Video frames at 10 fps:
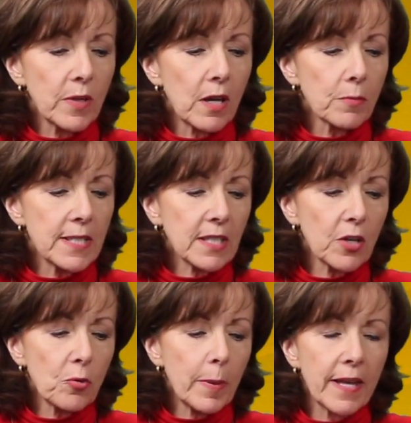we always
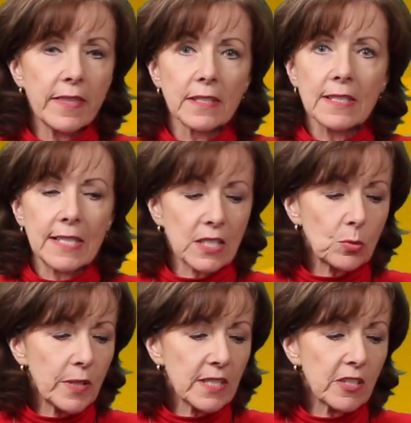go by the
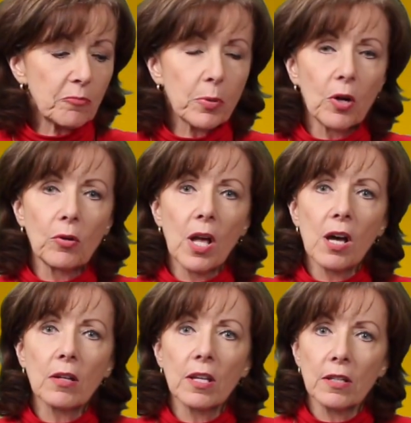6 weeks of
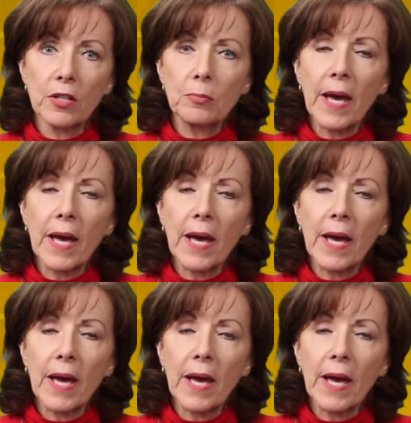prolonged low-load